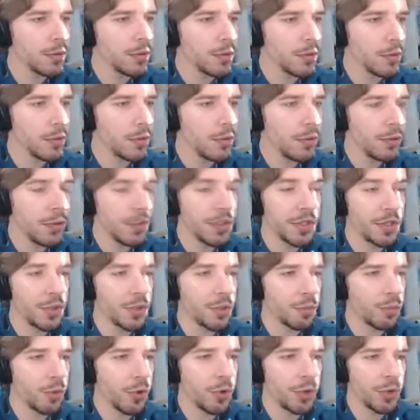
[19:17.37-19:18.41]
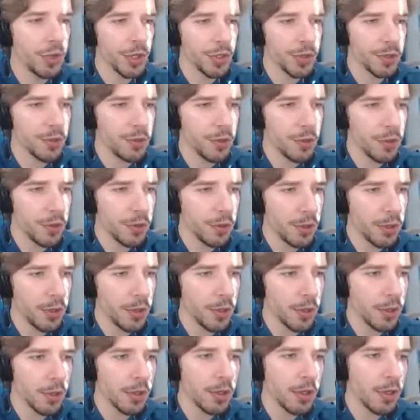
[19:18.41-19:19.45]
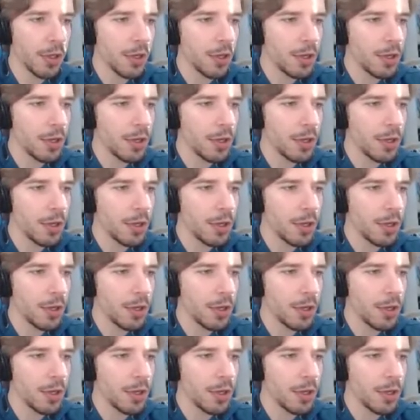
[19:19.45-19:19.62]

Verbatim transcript: This is a protest song, la la la la.